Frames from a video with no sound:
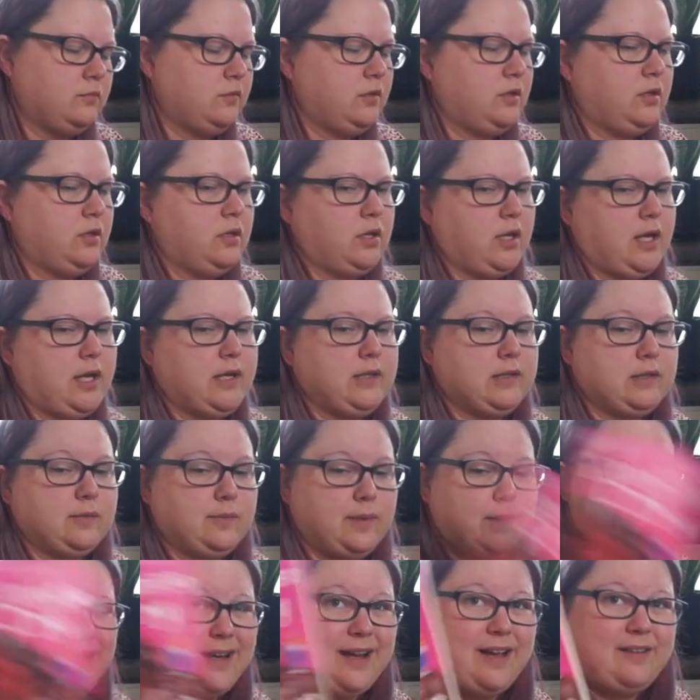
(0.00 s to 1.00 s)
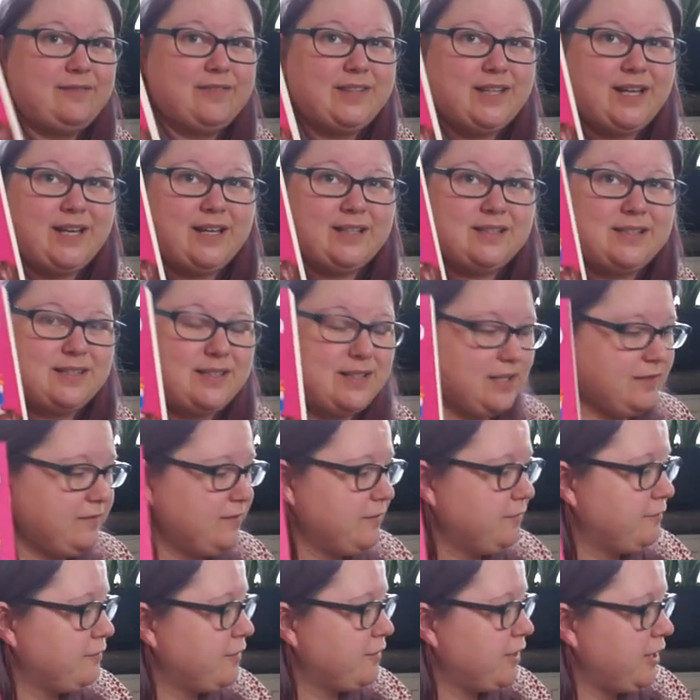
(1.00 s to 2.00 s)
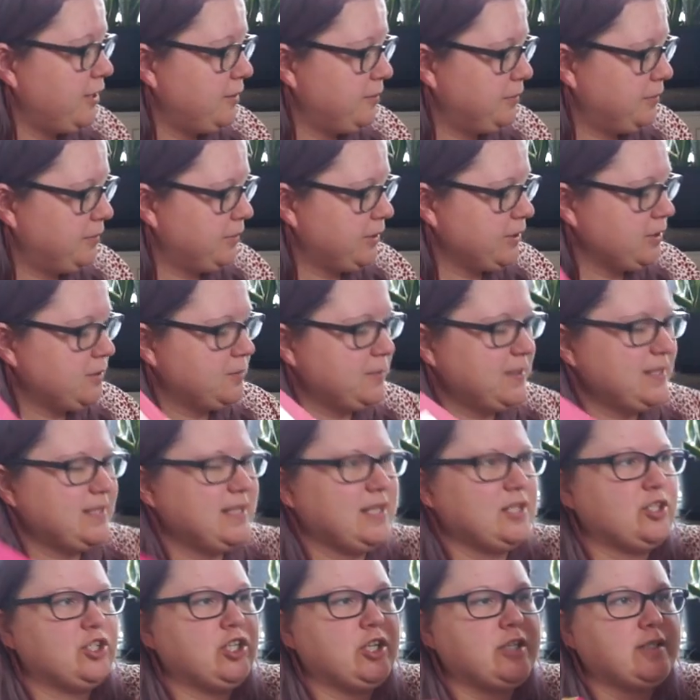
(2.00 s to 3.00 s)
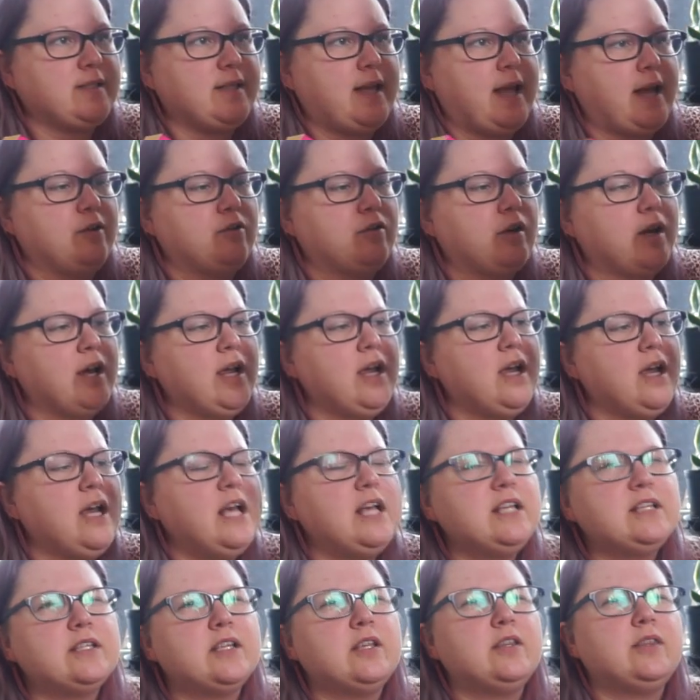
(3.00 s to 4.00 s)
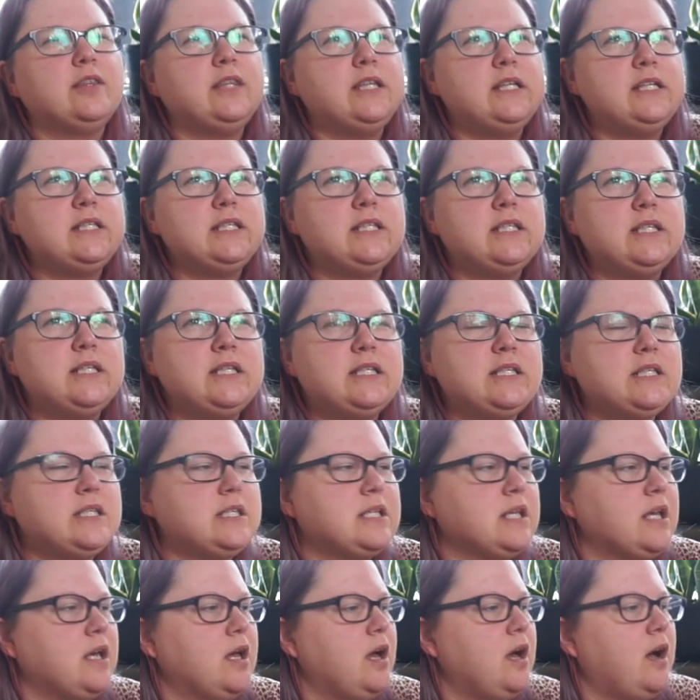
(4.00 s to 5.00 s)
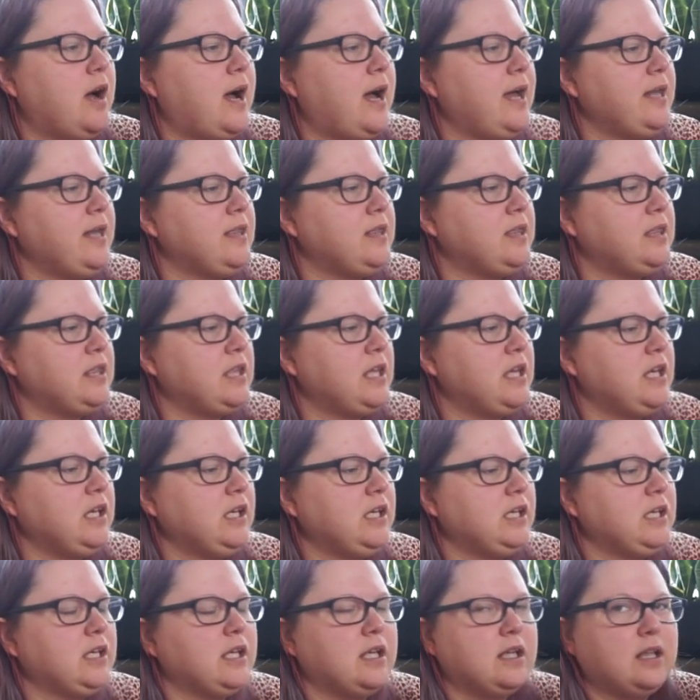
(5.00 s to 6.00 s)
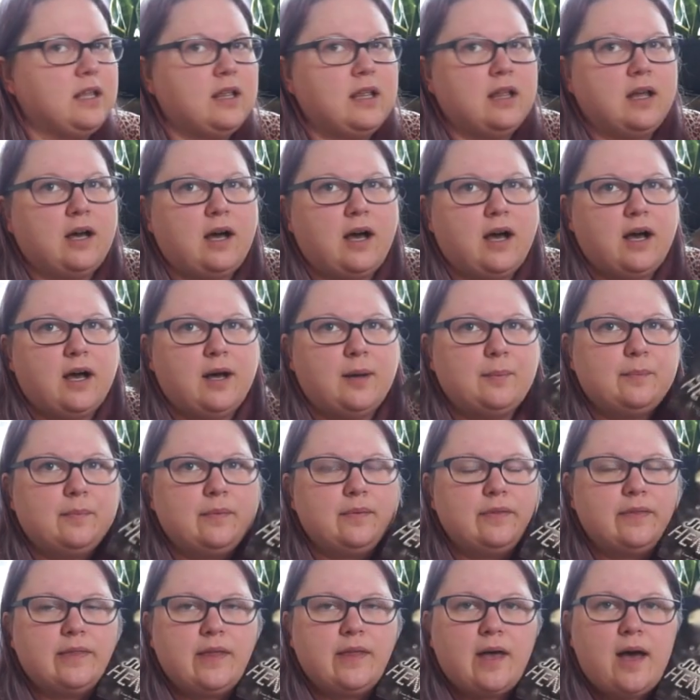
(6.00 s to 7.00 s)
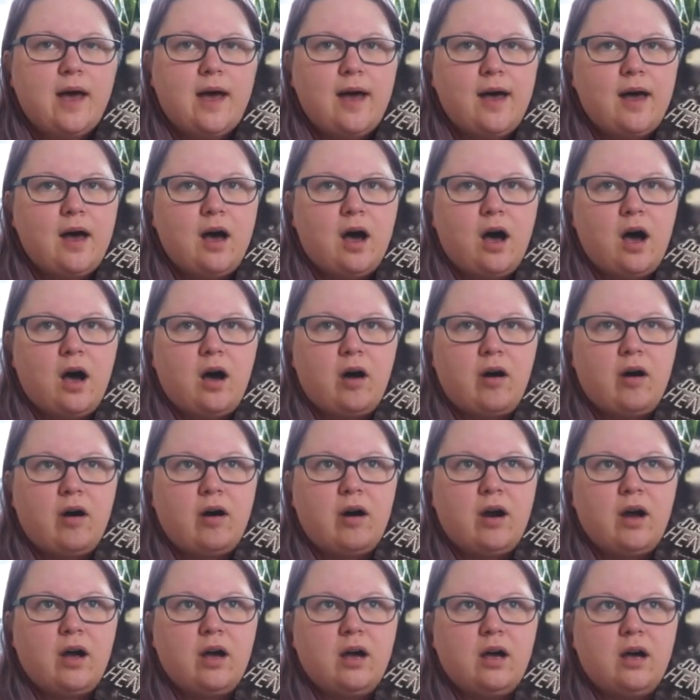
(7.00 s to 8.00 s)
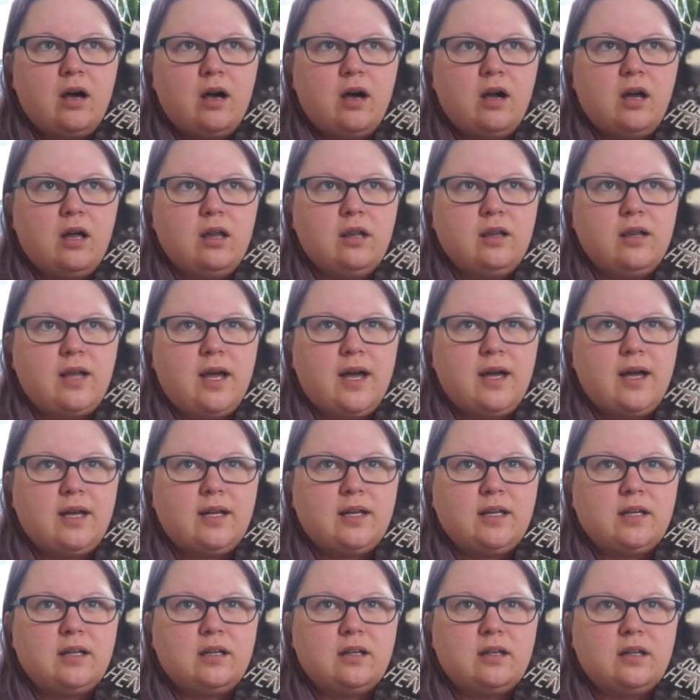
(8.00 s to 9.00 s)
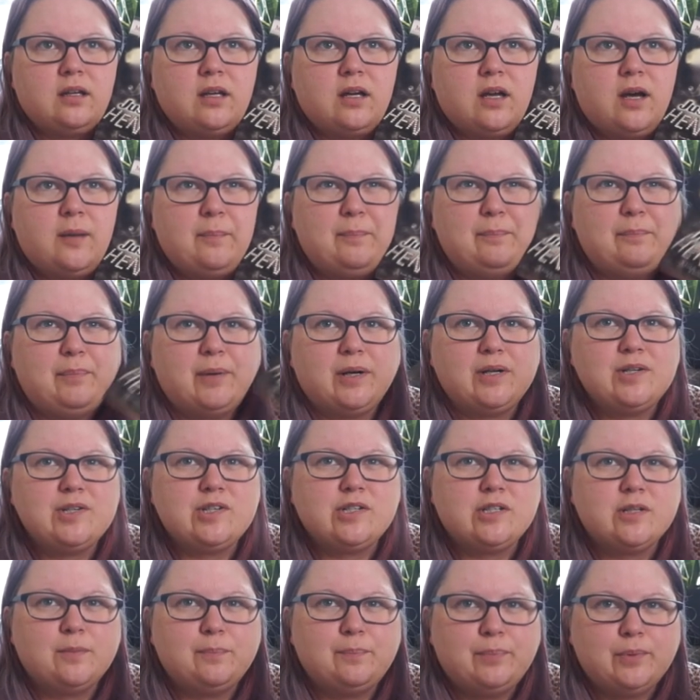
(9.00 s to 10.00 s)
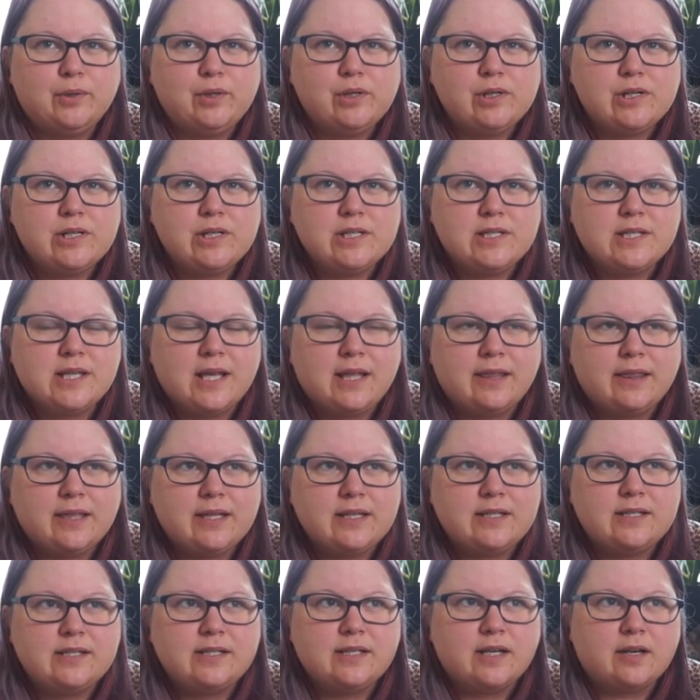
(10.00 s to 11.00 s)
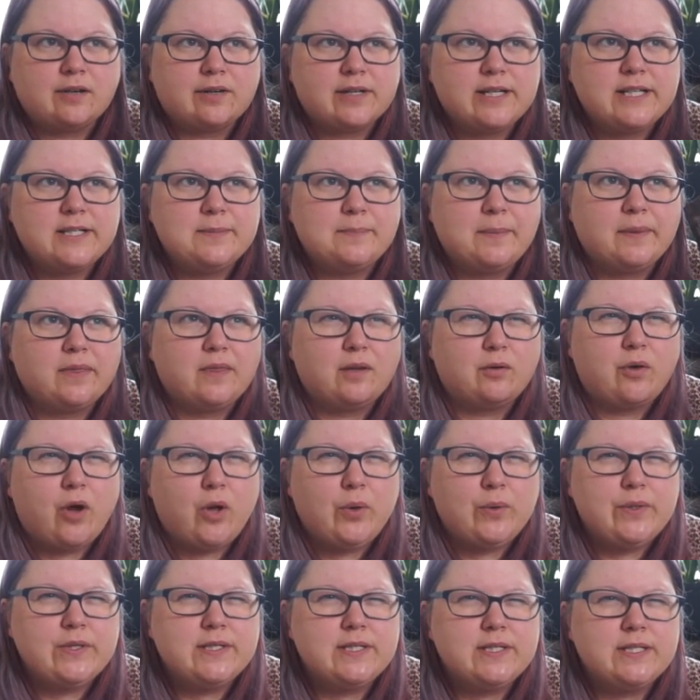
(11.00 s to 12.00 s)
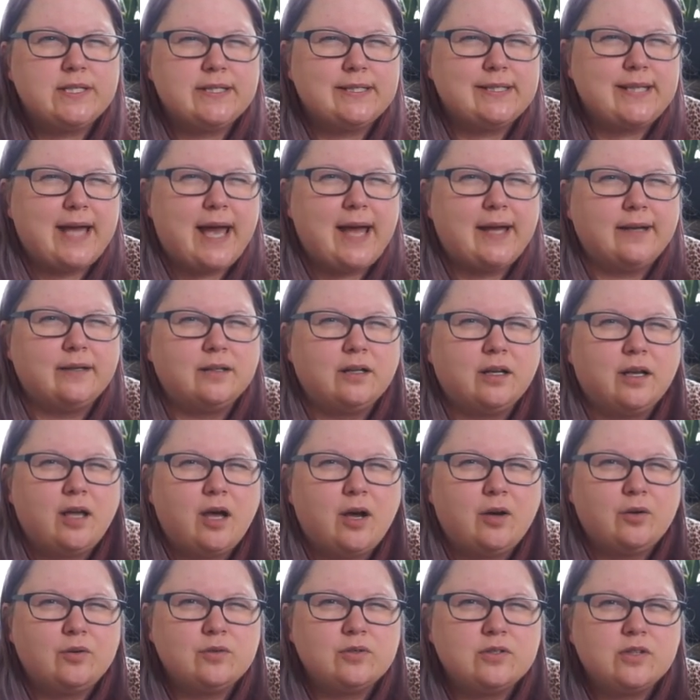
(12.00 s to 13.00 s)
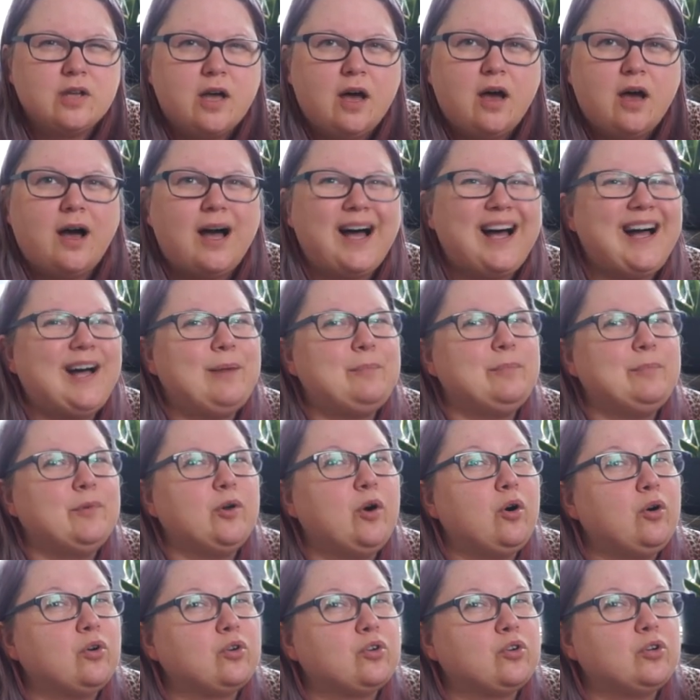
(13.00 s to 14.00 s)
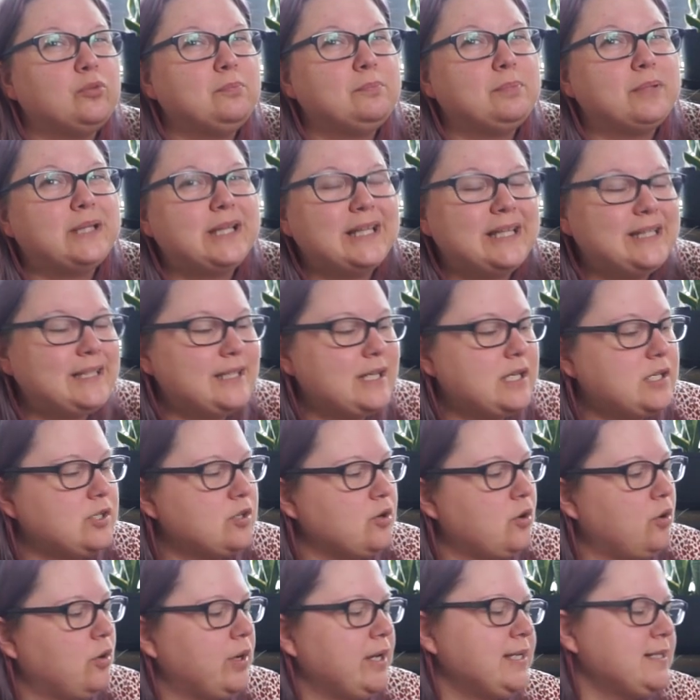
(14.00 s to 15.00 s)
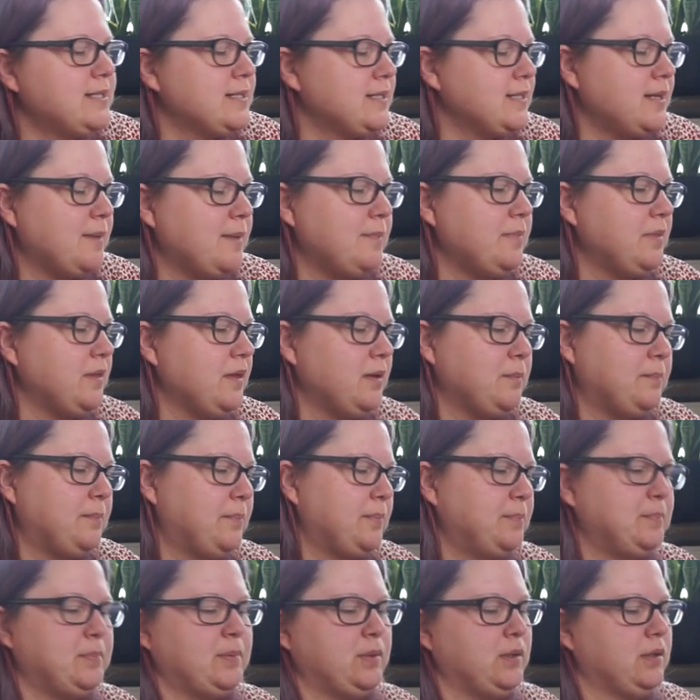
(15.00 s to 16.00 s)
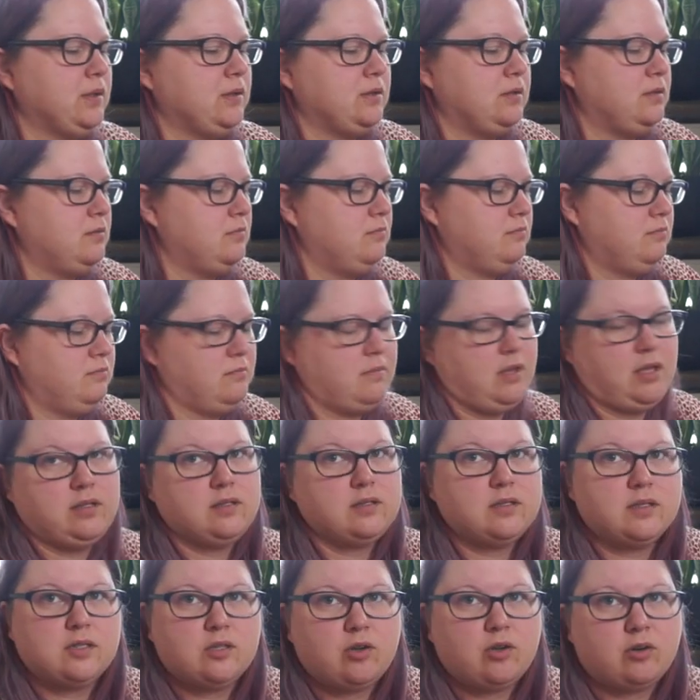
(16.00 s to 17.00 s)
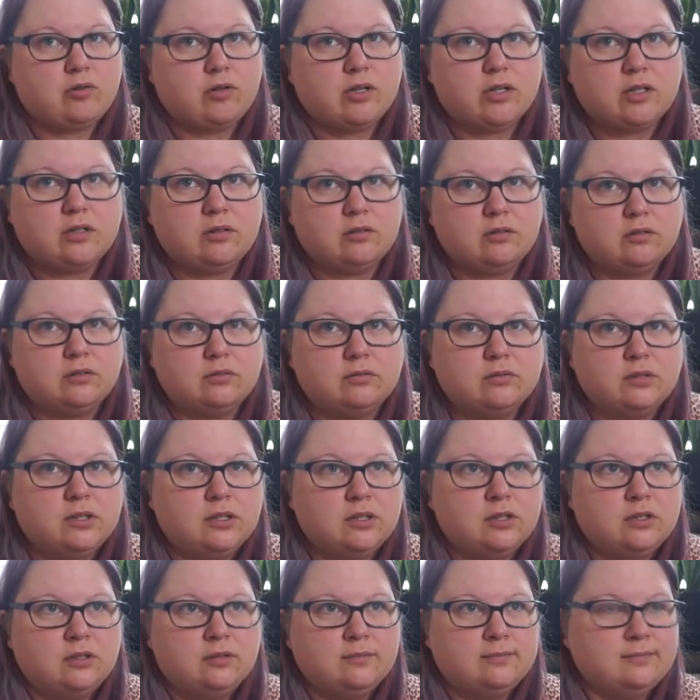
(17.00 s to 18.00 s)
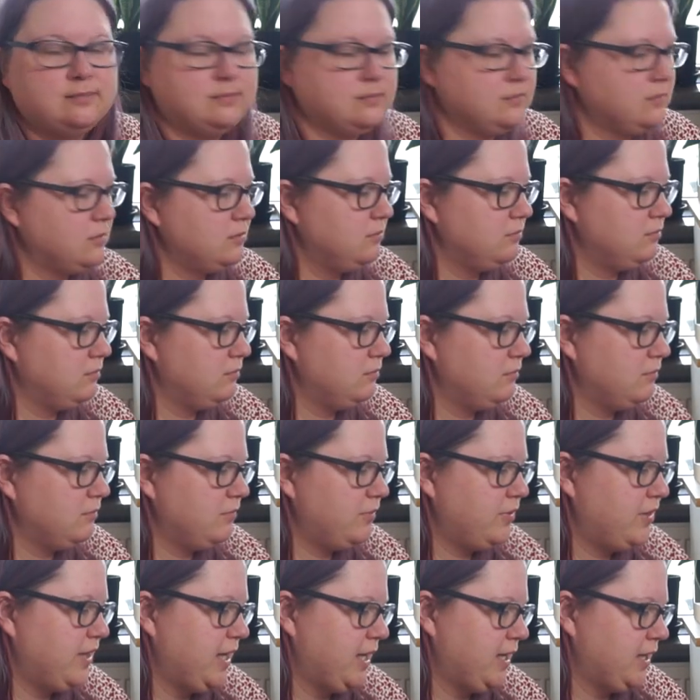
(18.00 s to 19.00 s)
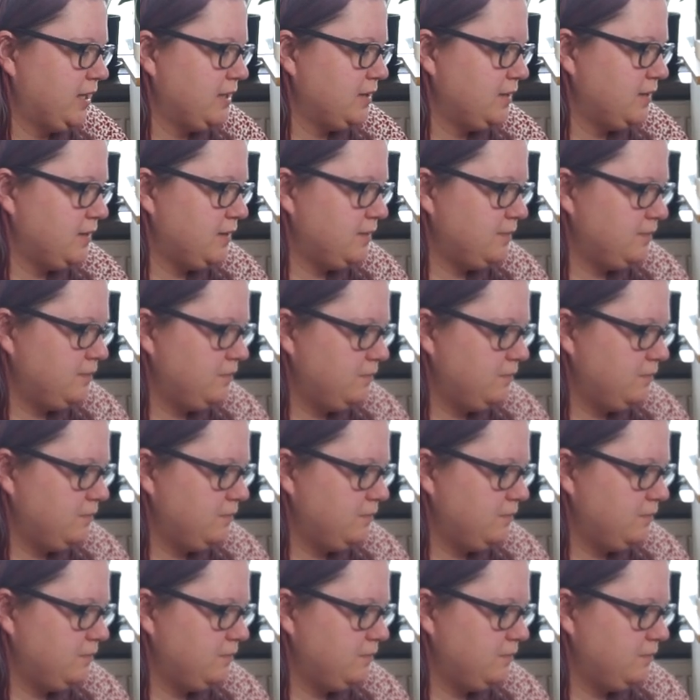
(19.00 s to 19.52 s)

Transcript: Okay, so we can have that Stephen Fry hippopotamus and just Henry. So this is, I think, um, there are like a bunch of books in this series, but they're all standalones. I'm not completely sure. It's something with historical things.